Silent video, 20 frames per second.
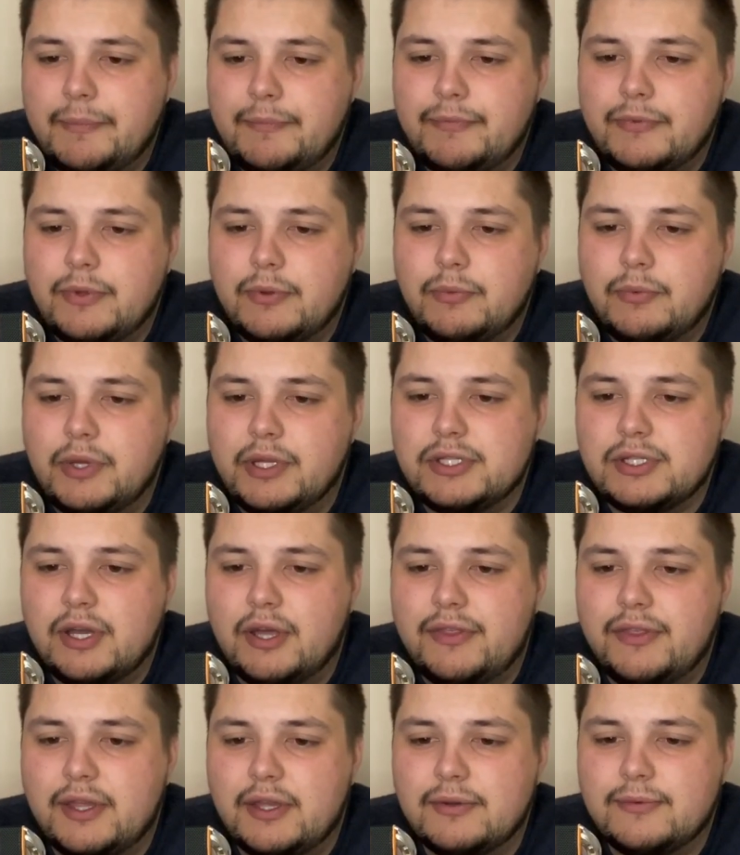which I
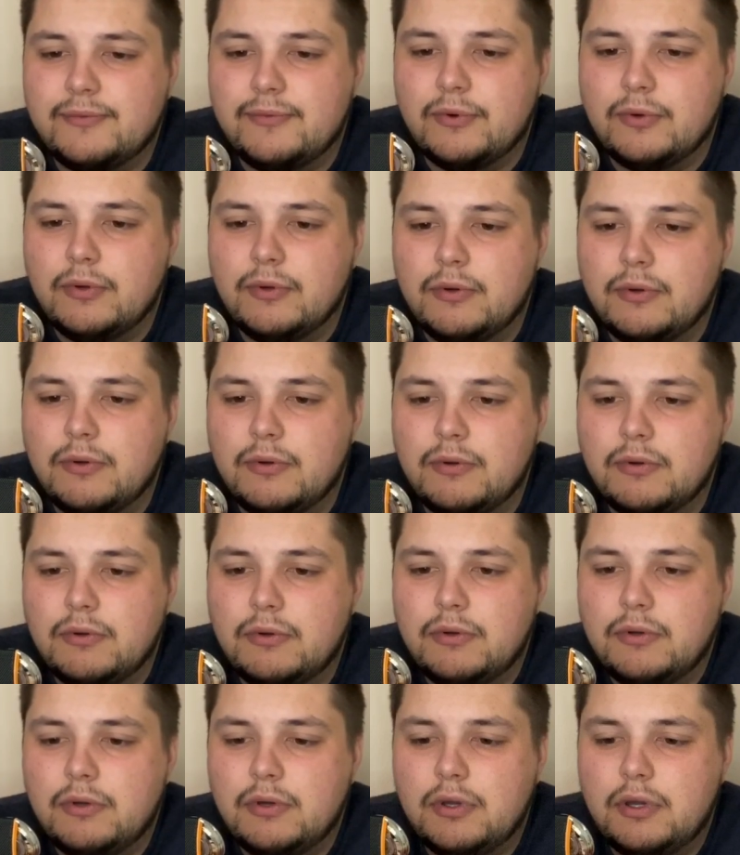think for
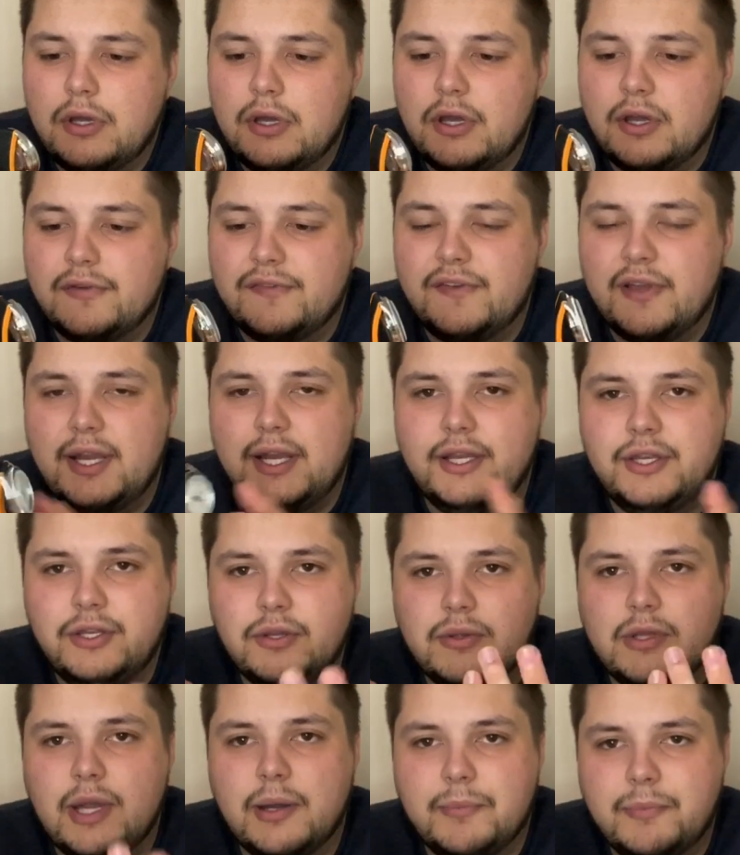a fairly new
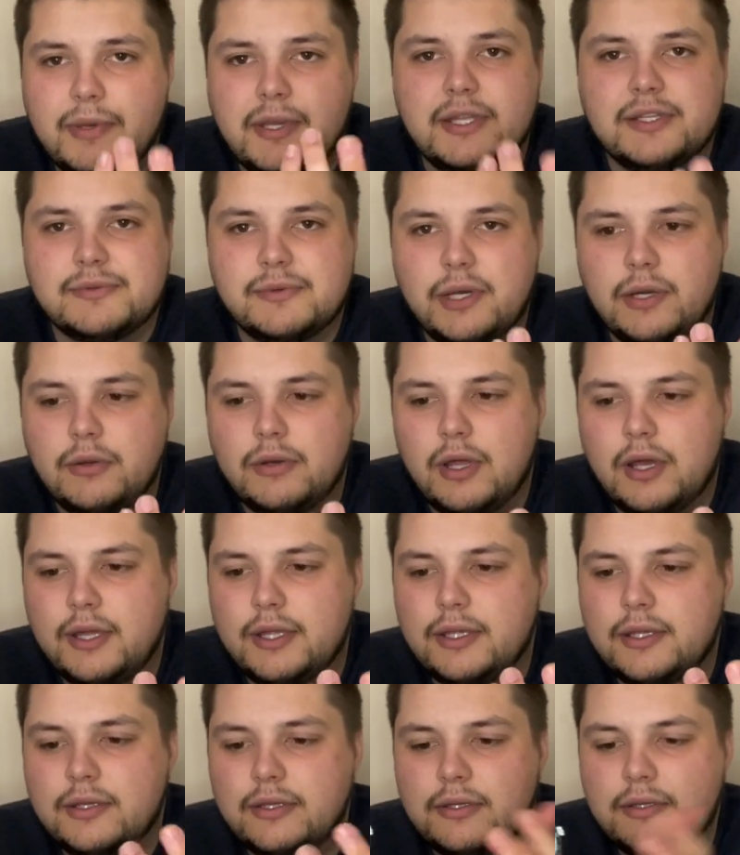company as well,
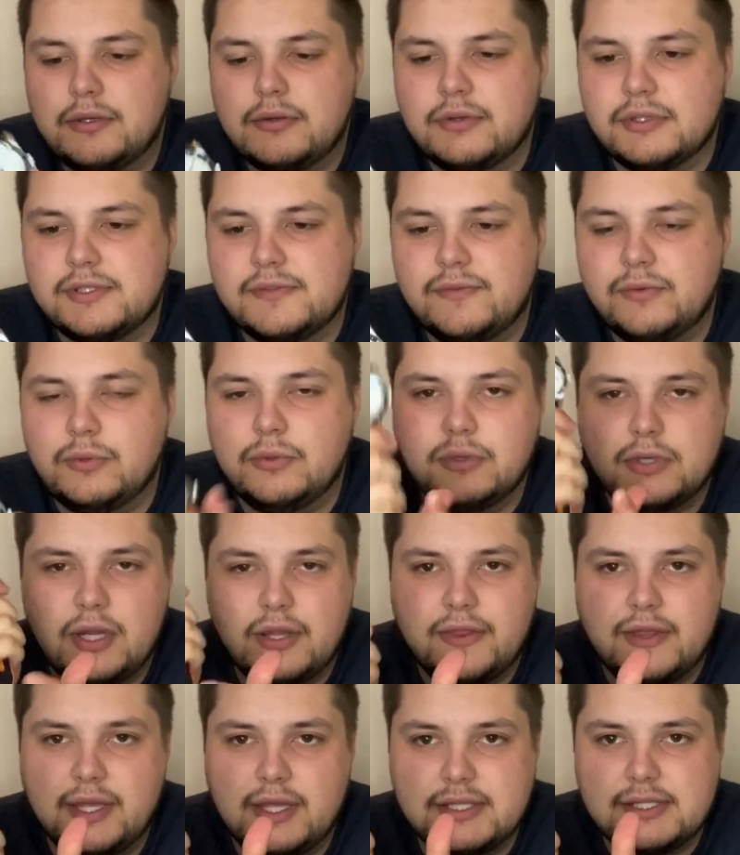like Christopher Ward, I
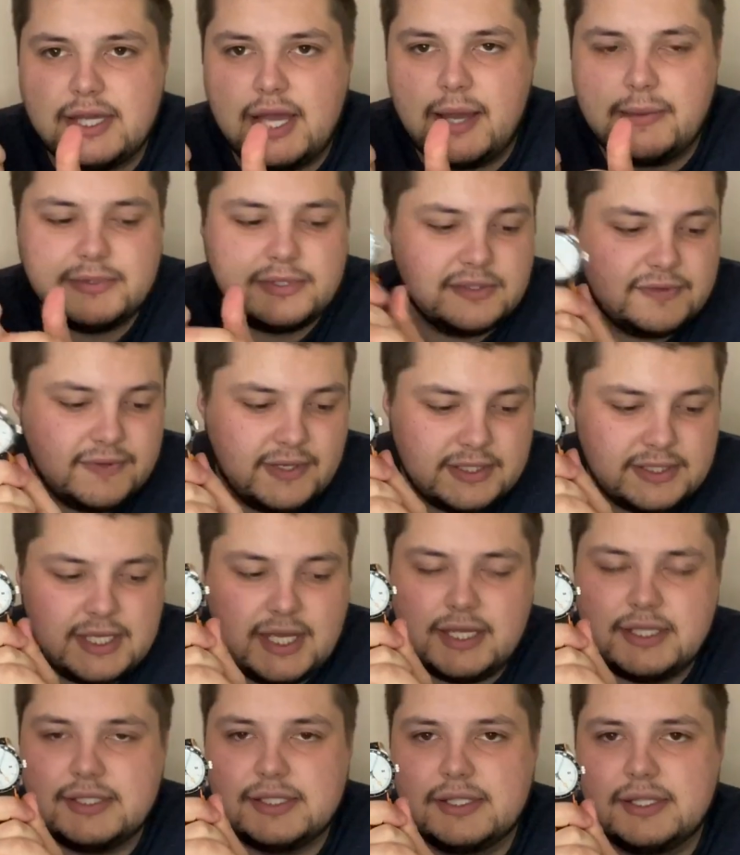think it's absolutely
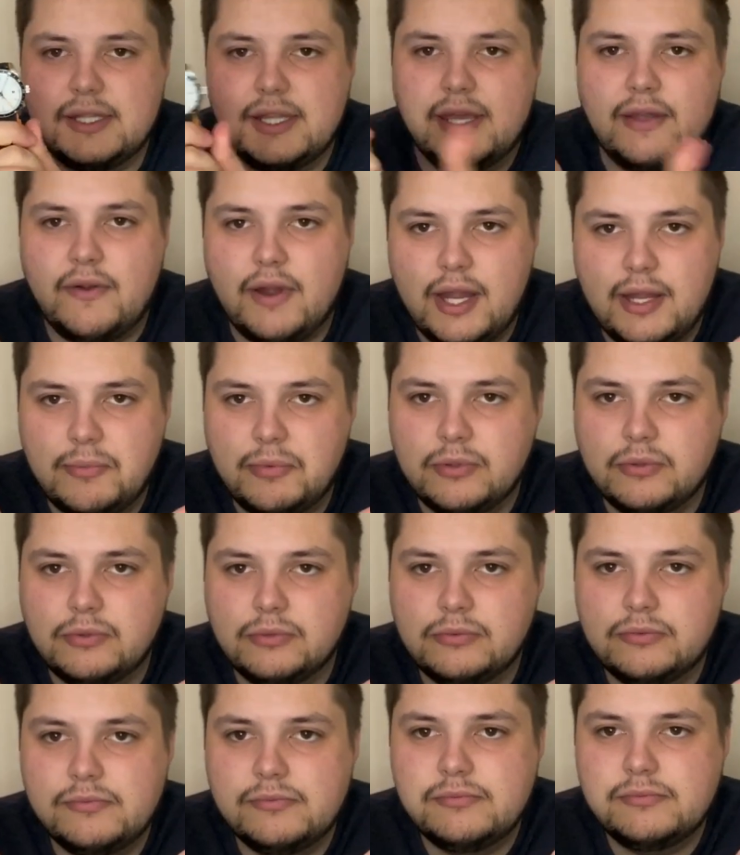fantastic that they're
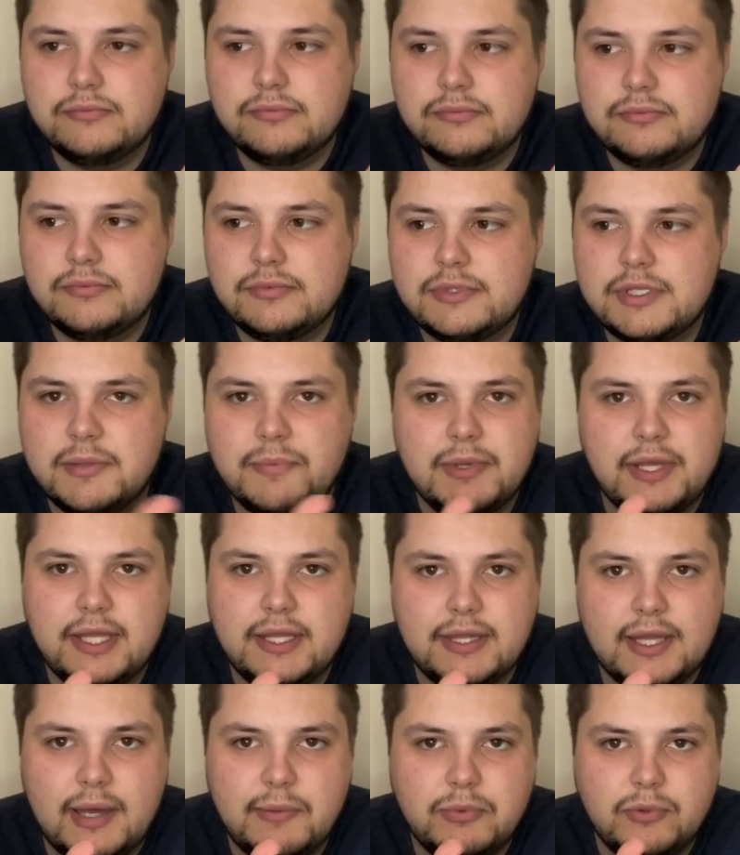able to be in
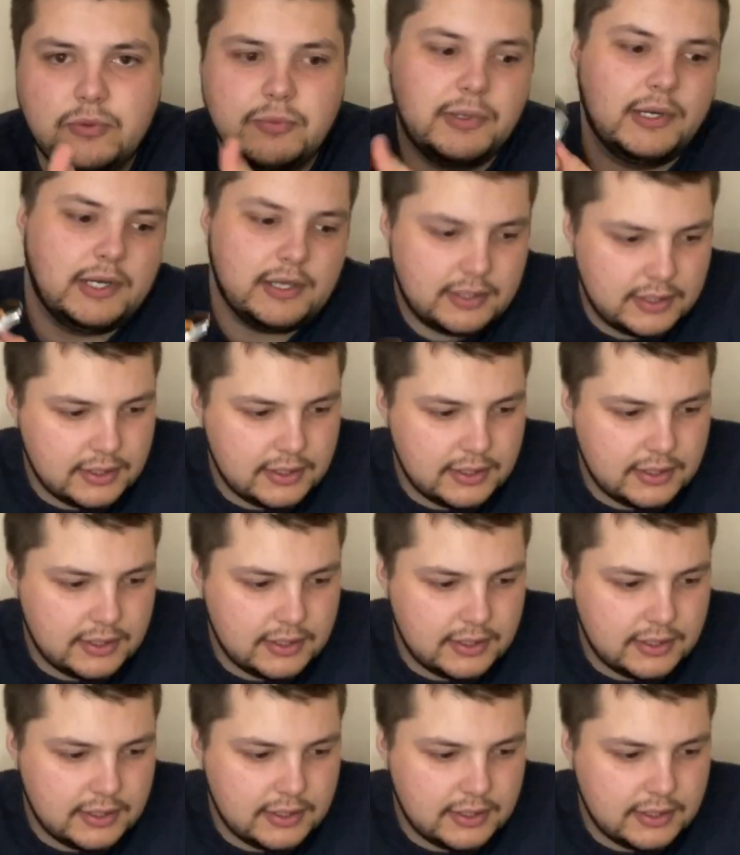that ballpark.